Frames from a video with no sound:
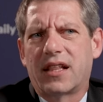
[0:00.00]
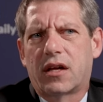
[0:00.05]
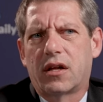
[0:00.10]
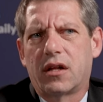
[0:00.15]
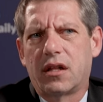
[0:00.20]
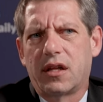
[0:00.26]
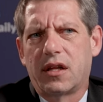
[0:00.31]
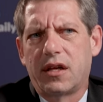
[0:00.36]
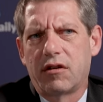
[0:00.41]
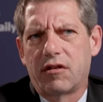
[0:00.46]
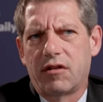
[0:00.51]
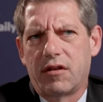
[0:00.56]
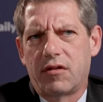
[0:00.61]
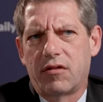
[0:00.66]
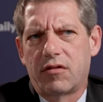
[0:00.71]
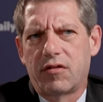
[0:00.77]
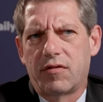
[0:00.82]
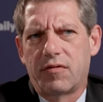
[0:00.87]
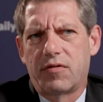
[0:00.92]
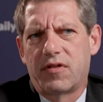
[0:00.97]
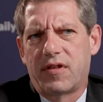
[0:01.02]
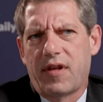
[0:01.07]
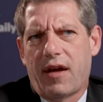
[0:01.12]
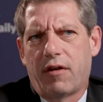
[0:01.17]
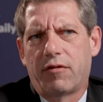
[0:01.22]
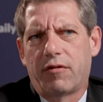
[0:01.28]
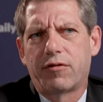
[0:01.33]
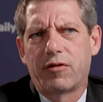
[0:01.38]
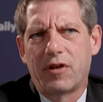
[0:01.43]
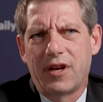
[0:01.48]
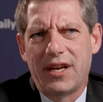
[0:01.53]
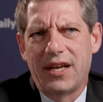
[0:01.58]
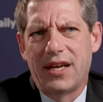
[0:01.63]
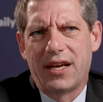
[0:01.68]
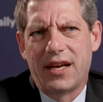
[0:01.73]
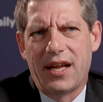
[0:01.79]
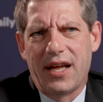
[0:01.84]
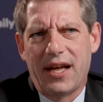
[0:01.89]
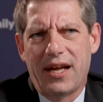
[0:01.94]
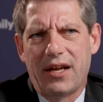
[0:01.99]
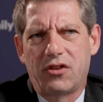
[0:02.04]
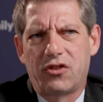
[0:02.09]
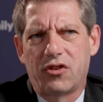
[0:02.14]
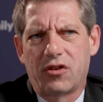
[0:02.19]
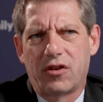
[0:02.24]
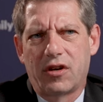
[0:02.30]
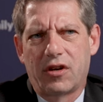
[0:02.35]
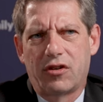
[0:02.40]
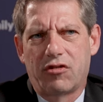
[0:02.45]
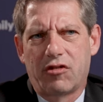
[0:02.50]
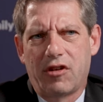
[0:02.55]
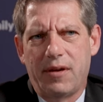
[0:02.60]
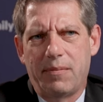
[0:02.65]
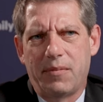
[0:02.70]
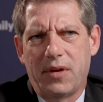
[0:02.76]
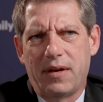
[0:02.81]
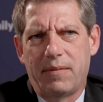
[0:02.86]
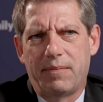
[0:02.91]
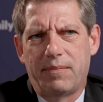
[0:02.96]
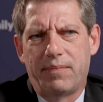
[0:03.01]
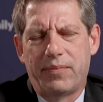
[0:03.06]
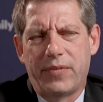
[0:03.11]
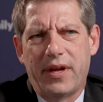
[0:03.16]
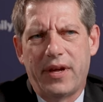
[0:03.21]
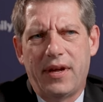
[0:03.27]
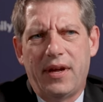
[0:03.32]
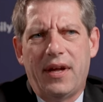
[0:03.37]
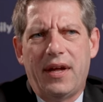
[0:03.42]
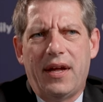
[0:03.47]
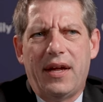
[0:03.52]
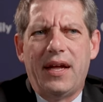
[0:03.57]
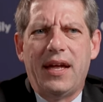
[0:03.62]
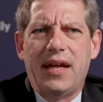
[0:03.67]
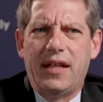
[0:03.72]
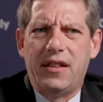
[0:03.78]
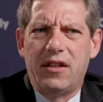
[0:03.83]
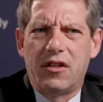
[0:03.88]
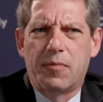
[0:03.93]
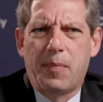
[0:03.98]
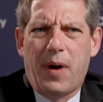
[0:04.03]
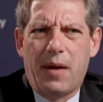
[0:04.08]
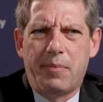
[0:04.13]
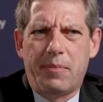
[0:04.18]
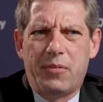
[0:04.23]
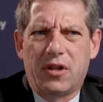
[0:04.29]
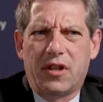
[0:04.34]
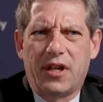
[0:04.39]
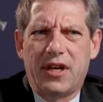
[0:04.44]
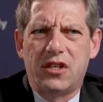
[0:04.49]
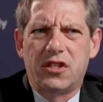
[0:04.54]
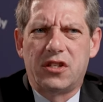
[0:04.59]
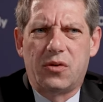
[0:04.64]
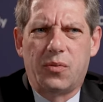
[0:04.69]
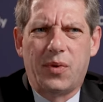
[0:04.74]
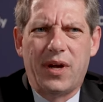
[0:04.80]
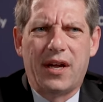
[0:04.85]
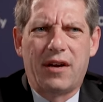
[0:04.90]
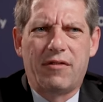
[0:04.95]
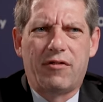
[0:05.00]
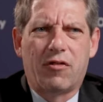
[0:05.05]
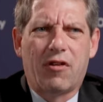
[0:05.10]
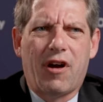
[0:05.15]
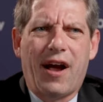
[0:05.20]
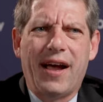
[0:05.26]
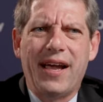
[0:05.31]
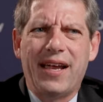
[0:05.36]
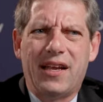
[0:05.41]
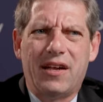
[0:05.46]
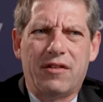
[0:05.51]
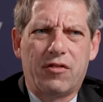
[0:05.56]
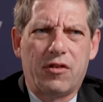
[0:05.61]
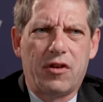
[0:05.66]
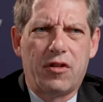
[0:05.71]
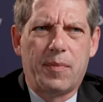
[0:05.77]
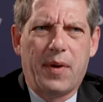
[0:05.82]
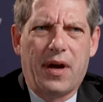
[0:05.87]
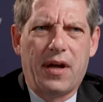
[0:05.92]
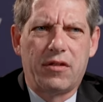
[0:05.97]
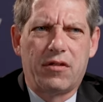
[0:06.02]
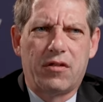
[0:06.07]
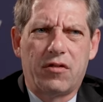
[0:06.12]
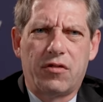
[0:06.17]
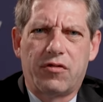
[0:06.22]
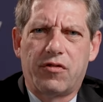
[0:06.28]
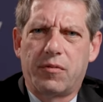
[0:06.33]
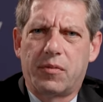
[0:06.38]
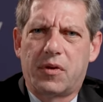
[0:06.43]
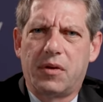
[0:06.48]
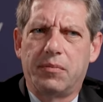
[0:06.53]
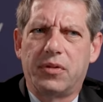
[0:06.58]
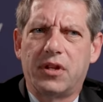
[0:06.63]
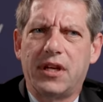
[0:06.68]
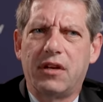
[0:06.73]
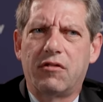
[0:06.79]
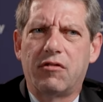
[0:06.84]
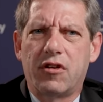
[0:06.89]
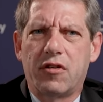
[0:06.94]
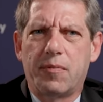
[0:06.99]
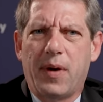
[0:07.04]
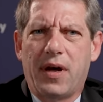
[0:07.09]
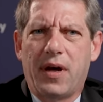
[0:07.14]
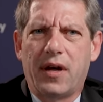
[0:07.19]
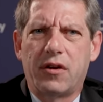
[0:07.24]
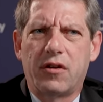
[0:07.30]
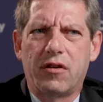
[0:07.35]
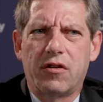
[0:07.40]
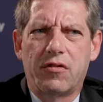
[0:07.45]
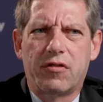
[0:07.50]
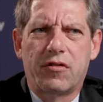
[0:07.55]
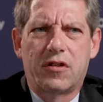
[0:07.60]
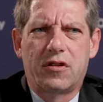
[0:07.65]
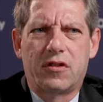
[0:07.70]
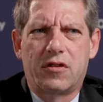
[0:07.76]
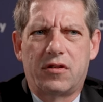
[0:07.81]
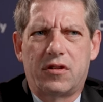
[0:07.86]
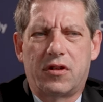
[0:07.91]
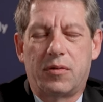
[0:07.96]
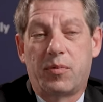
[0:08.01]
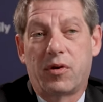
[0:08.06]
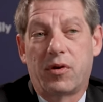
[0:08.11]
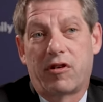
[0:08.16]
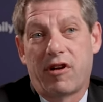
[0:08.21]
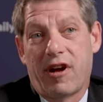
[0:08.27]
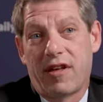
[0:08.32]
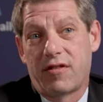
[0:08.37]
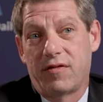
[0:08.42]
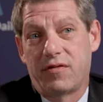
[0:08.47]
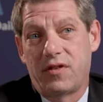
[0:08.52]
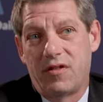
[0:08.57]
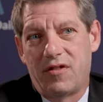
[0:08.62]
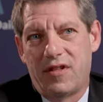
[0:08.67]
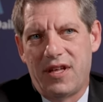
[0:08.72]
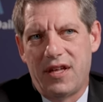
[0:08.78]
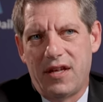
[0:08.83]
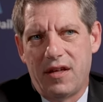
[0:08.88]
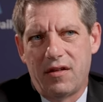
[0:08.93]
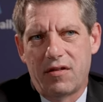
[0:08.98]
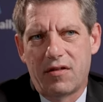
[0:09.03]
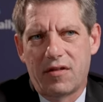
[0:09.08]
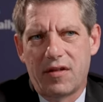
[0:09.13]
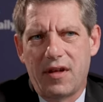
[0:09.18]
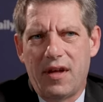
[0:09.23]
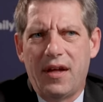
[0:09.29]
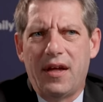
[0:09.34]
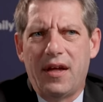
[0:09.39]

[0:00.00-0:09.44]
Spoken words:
the clearance of cell-free DNA during treatment. In this population, we had a variety of responses from complete responders to progressive disease.